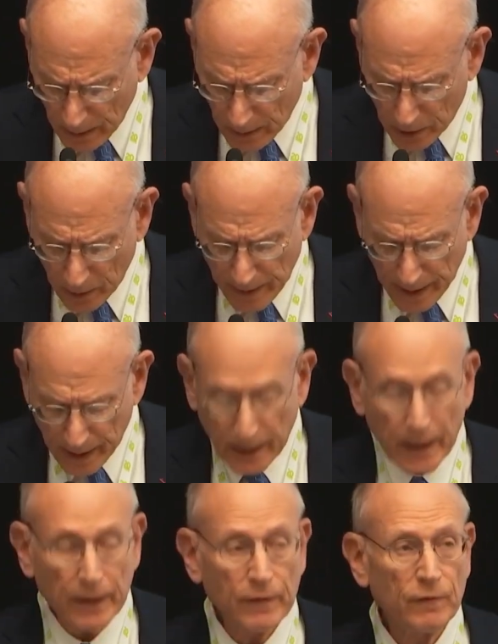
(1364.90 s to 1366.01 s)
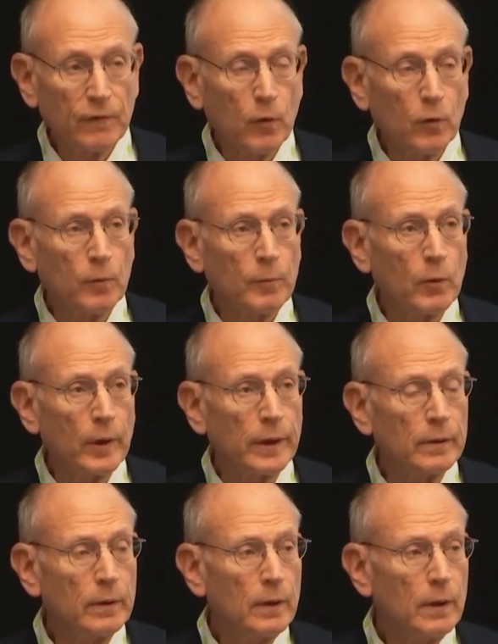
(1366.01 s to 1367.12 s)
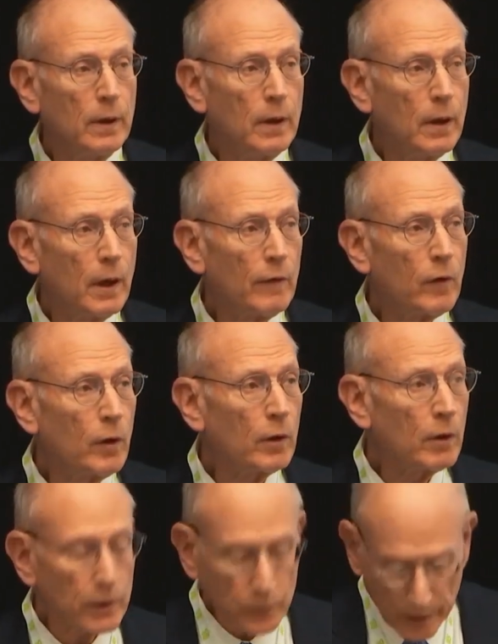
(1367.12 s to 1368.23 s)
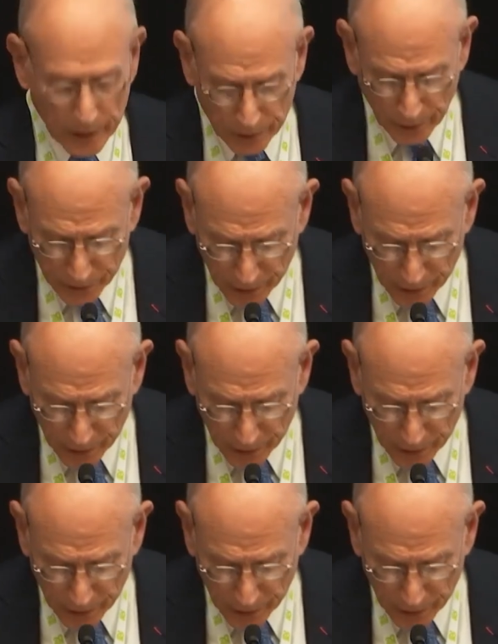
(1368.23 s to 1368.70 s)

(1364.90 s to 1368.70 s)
to make it a focal point of Holocaust research